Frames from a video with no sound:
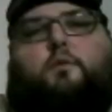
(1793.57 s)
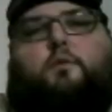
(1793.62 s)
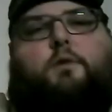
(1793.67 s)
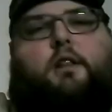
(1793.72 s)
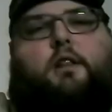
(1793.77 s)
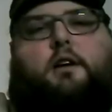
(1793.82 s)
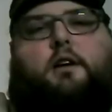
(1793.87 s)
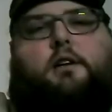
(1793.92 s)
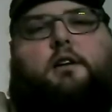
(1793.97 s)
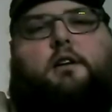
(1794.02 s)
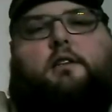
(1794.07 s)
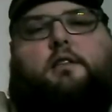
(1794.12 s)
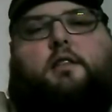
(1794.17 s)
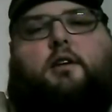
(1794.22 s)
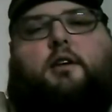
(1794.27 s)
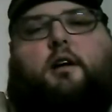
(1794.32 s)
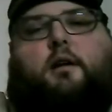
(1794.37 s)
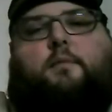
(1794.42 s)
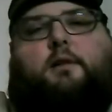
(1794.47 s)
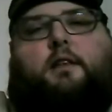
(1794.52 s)
really is
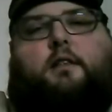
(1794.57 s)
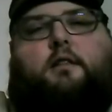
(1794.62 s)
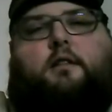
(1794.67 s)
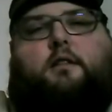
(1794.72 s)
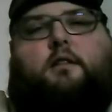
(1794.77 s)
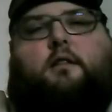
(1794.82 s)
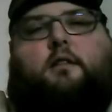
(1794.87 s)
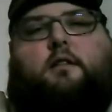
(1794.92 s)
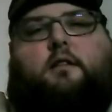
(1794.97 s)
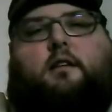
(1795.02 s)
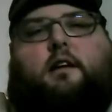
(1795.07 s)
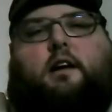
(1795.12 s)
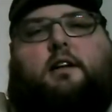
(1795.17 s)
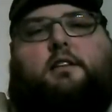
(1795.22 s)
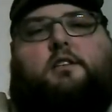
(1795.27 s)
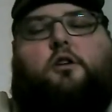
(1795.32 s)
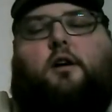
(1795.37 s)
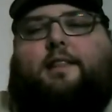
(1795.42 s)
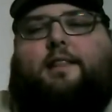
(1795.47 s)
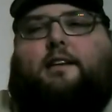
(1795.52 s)
that, I mean,
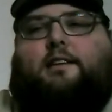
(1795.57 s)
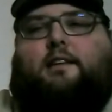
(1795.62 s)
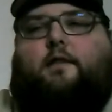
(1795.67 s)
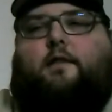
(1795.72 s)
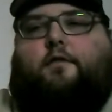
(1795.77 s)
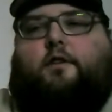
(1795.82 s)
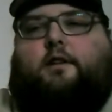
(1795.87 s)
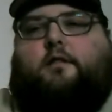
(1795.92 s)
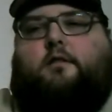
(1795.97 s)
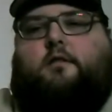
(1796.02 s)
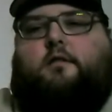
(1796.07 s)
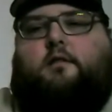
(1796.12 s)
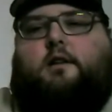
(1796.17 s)
it's not that different.